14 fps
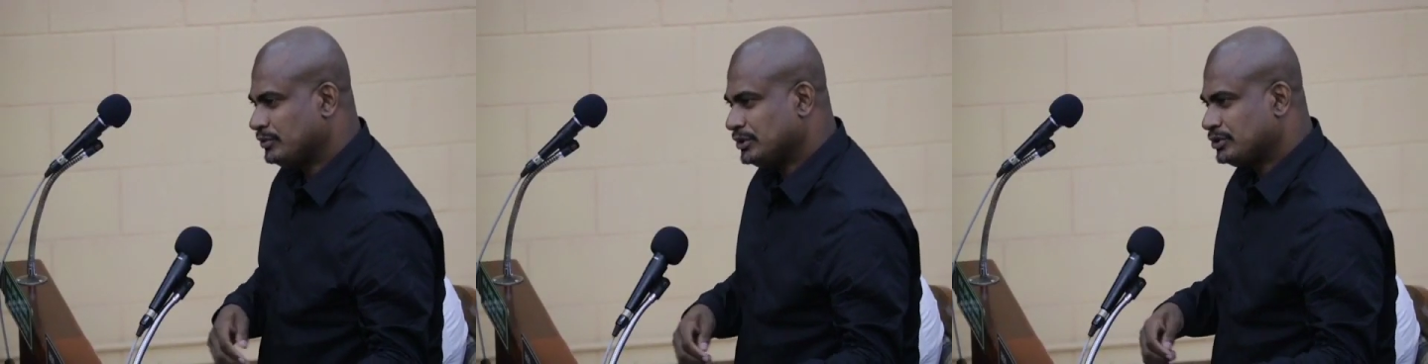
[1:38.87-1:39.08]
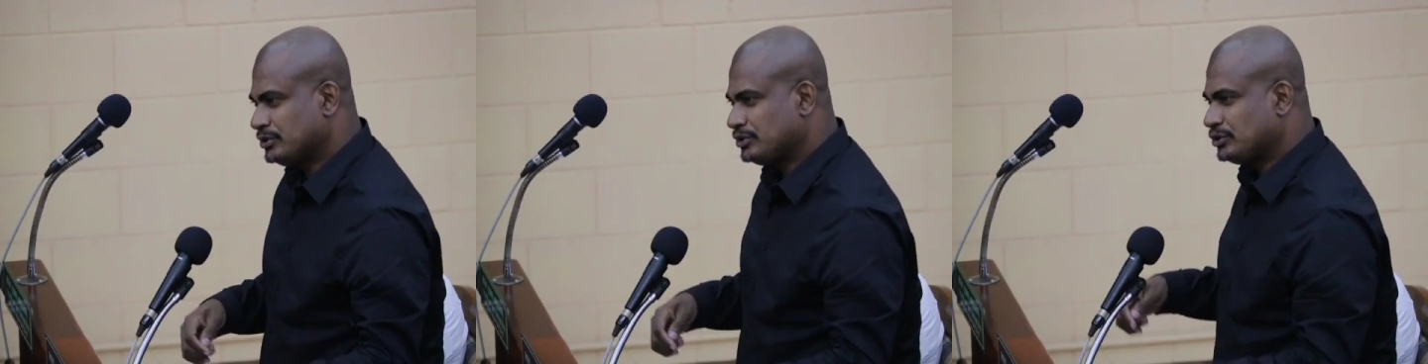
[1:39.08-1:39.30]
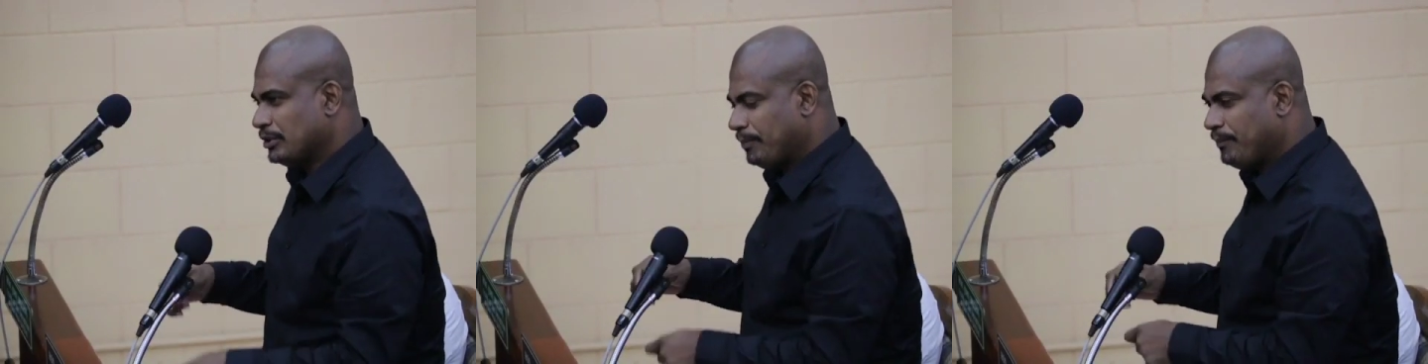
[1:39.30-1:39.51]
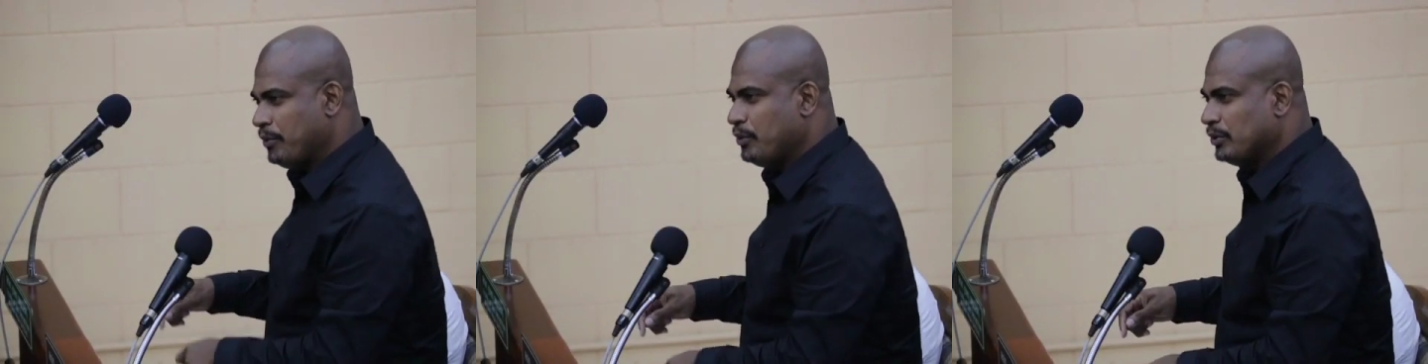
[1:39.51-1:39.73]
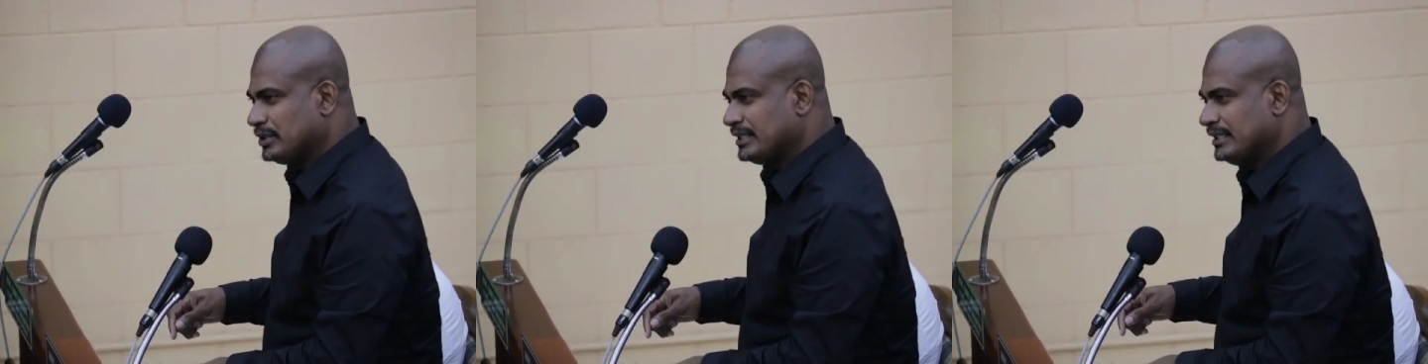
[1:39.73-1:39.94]
we should
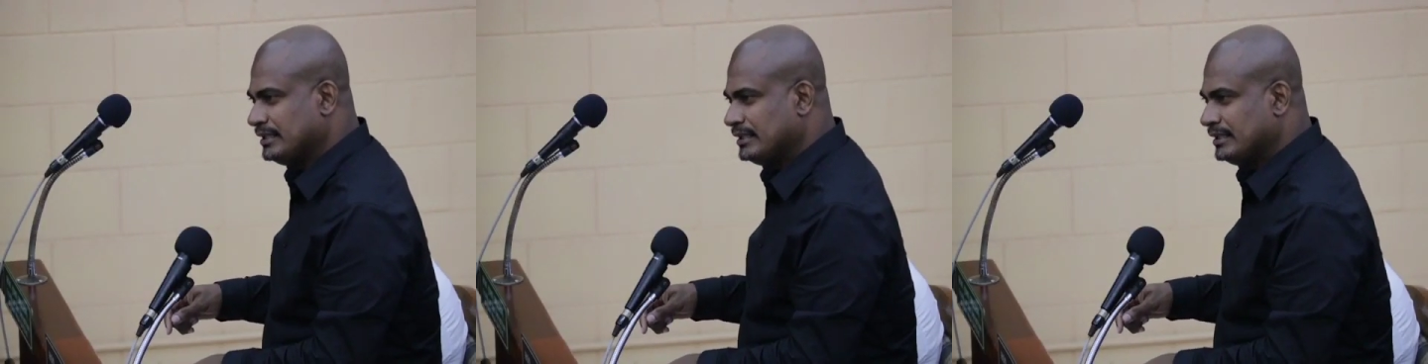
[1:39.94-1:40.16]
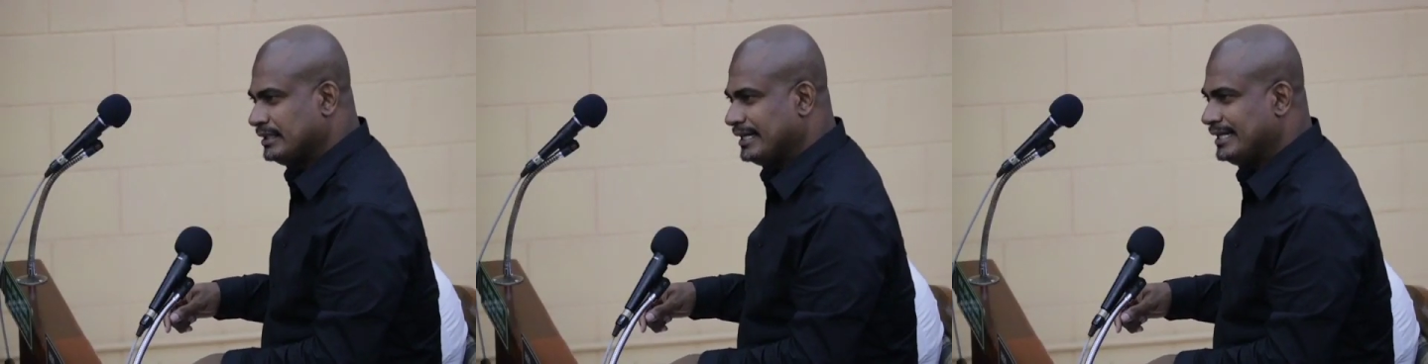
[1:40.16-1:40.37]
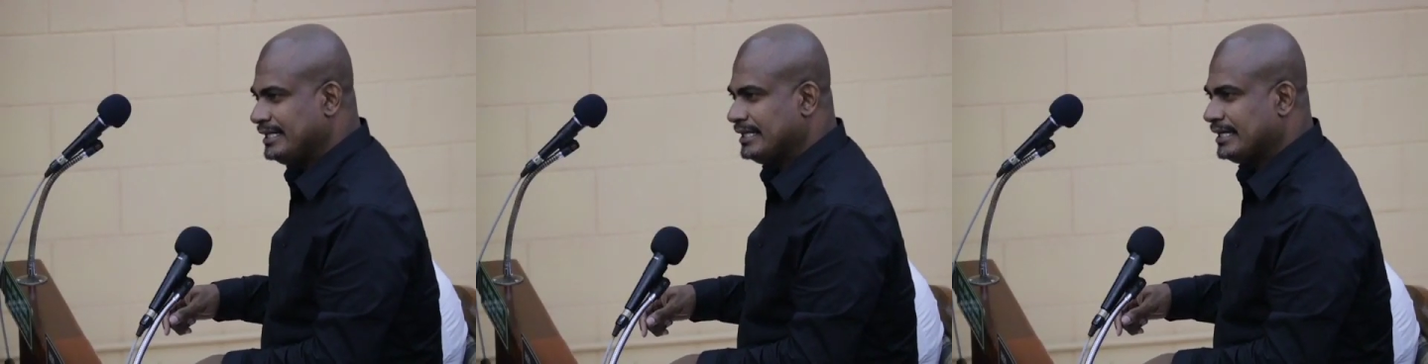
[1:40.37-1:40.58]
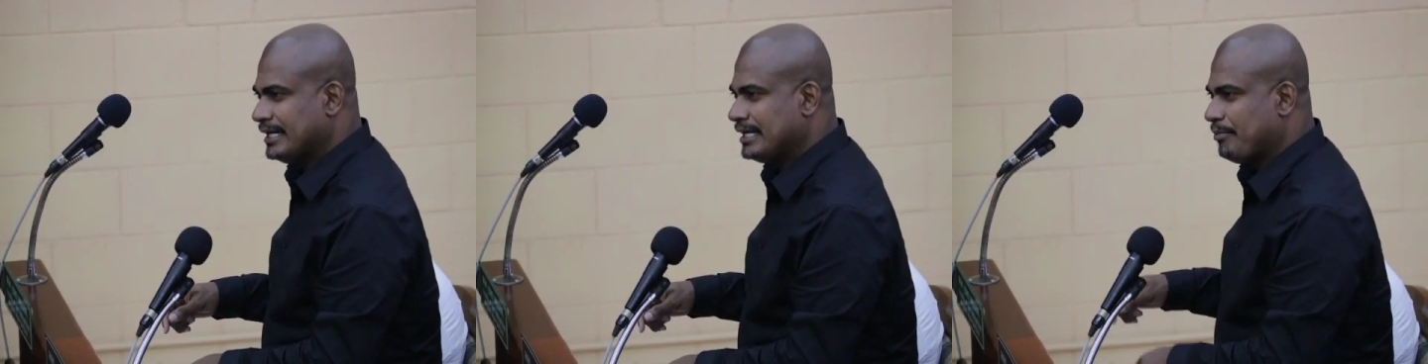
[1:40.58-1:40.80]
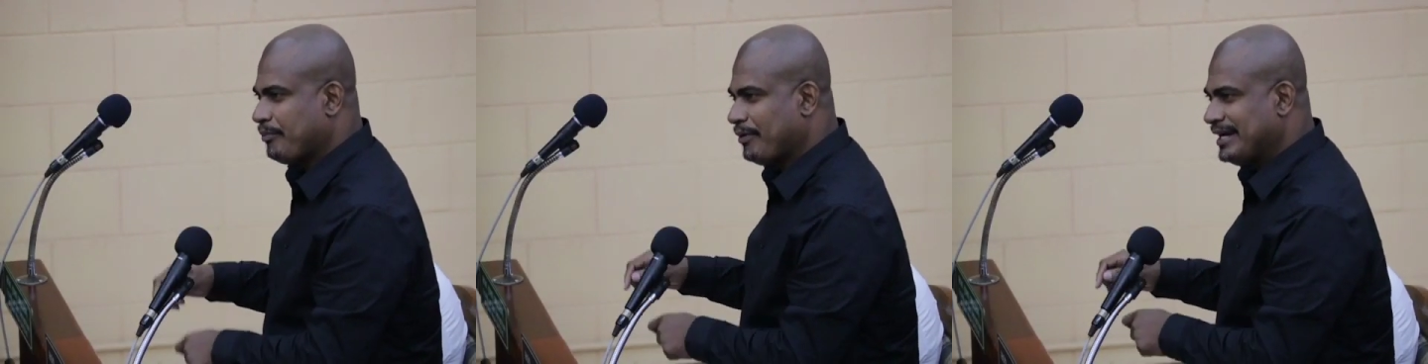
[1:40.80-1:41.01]
support any kind
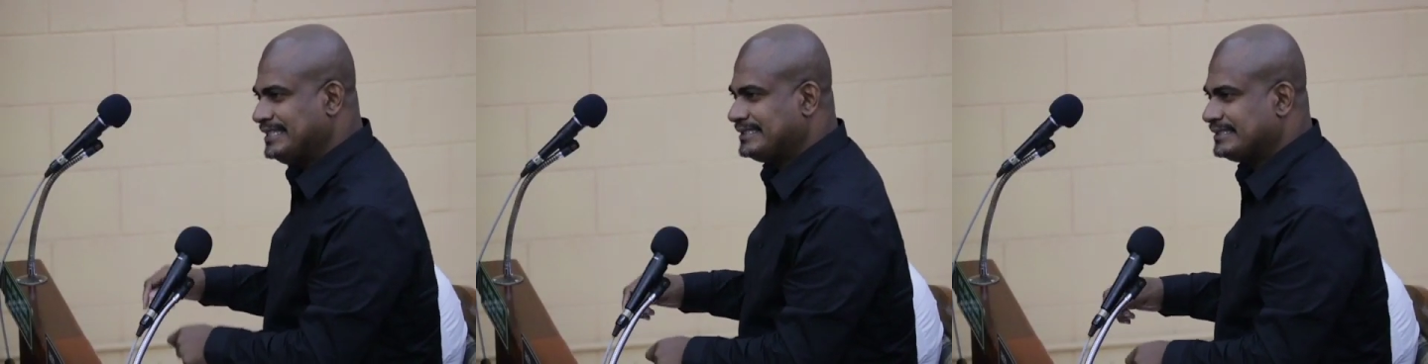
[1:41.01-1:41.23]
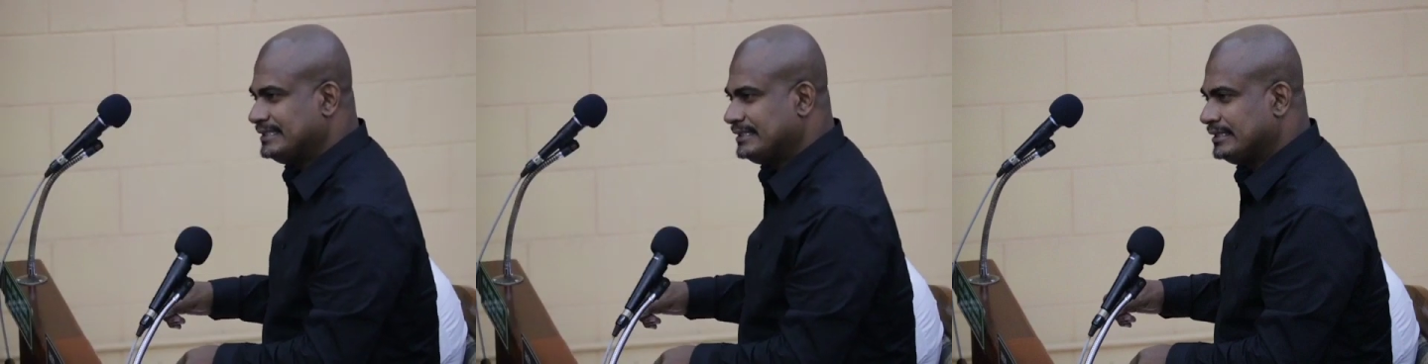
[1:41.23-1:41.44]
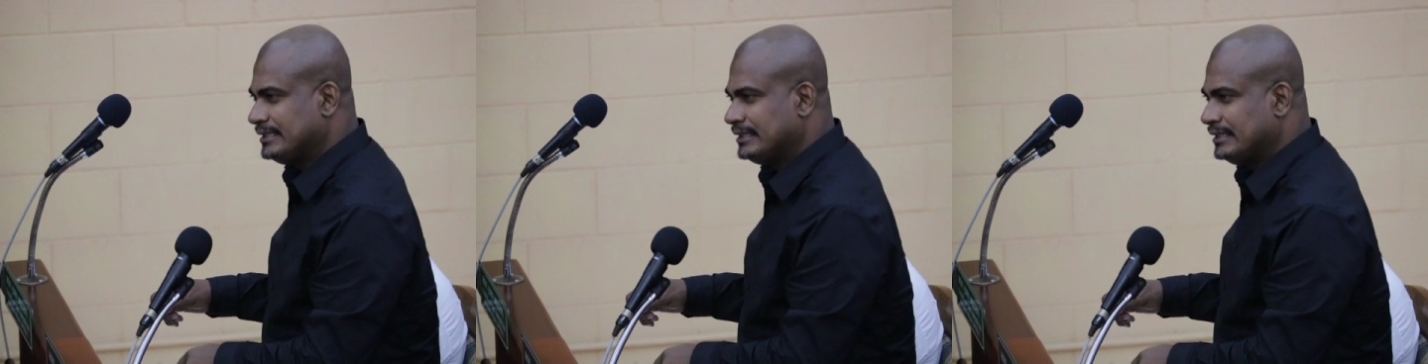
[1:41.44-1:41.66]
of pricing,